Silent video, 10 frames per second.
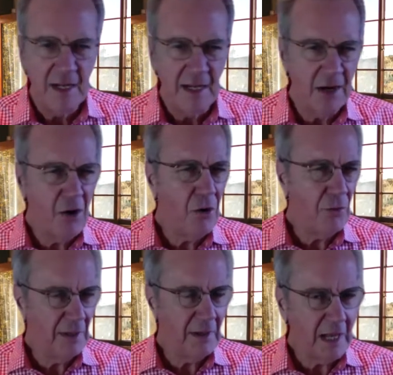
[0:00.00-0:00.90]
It all
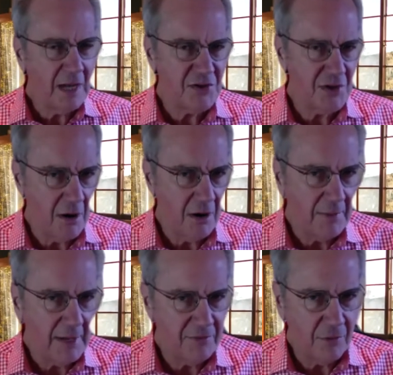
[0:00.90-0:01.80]
really got started
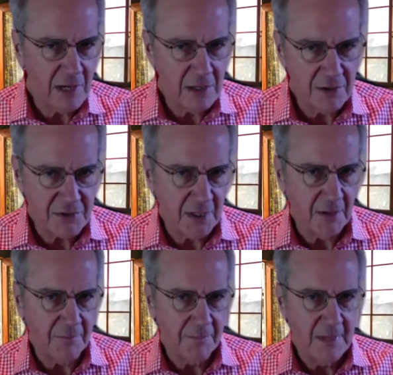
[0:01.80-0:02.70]
about 40 years ago
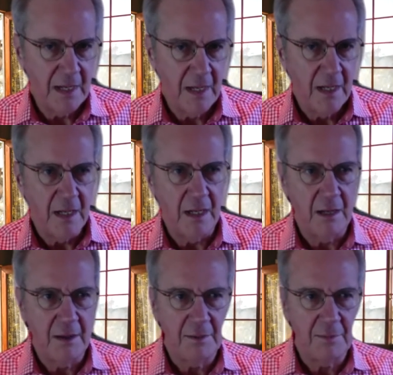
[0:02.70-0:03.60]

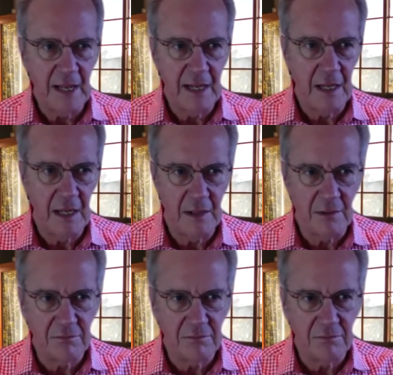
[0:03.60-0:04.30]
uh, by a,